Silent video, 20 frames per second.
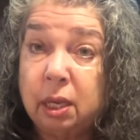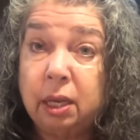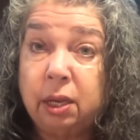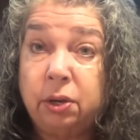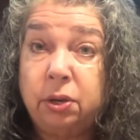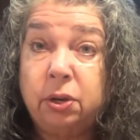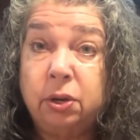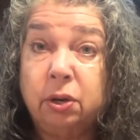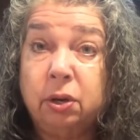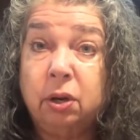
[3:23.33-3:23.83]

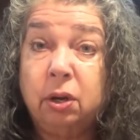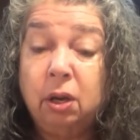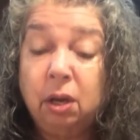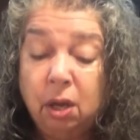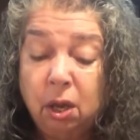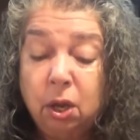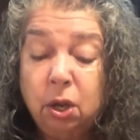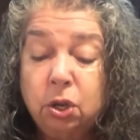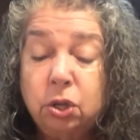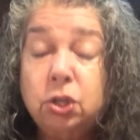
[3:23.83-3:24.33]
in your
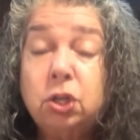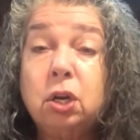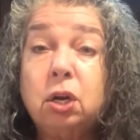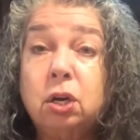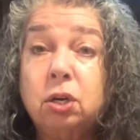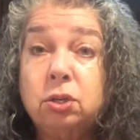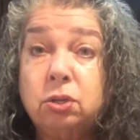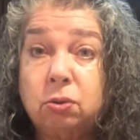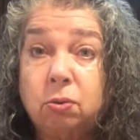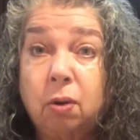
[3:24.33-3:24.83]

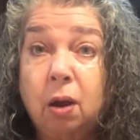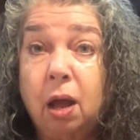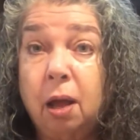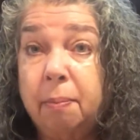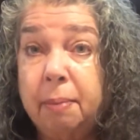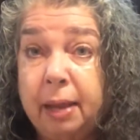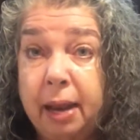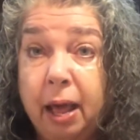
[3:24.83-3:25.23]
sugar scrub.